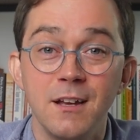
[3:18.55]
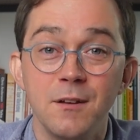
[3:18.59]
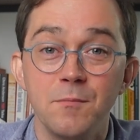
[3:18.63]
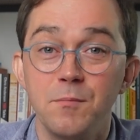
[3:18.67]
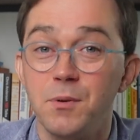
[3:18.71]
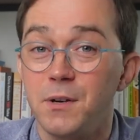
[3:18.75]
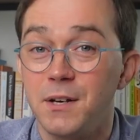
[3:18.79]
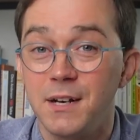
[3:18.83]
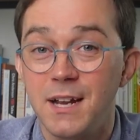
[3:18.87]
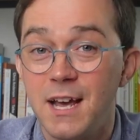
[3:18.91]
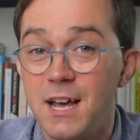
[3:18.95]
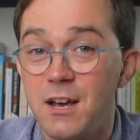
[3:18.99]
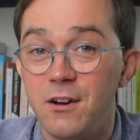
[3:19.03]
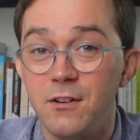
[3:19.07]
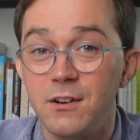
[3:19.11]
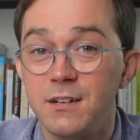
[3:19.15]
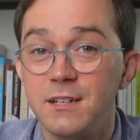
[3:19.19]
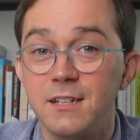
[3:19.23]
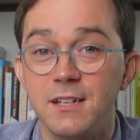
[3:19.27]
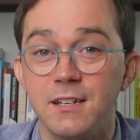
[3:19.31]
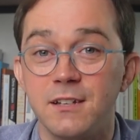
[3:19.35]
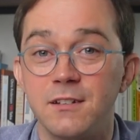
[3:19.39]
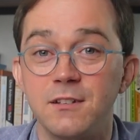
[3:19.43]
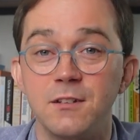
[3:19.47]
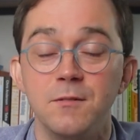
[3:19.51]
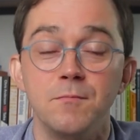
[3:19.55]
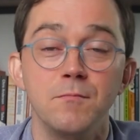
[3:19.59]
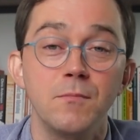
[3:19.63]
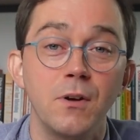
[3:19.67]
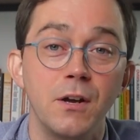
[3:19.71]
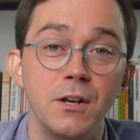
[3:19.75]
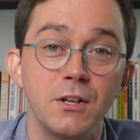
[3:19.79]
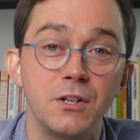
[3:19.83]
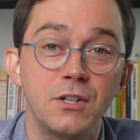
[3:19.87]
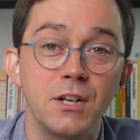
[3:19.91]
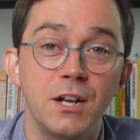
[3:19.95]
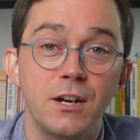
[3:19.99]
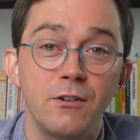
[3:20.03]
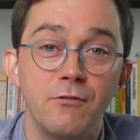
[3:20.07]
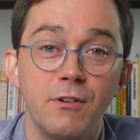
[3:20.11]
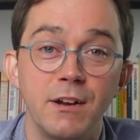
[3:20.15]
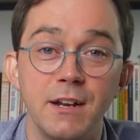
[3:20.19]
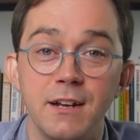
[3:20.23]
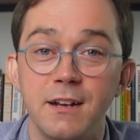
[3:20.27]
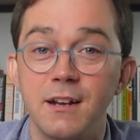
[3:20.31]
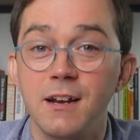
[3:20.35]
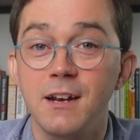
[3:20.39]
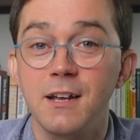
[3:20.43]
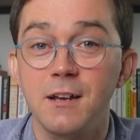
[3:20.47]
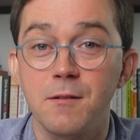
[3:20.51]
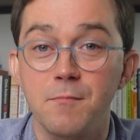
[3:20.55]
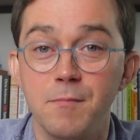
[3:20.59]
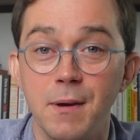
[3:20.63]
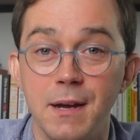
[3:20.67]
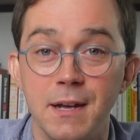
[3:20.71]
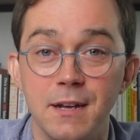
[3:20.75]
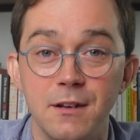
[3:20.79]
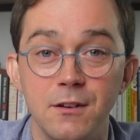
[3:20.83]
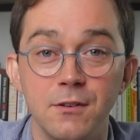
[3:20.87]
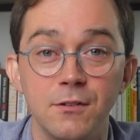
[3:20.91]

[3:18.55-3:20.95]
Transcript: but an AI system might generate clickbait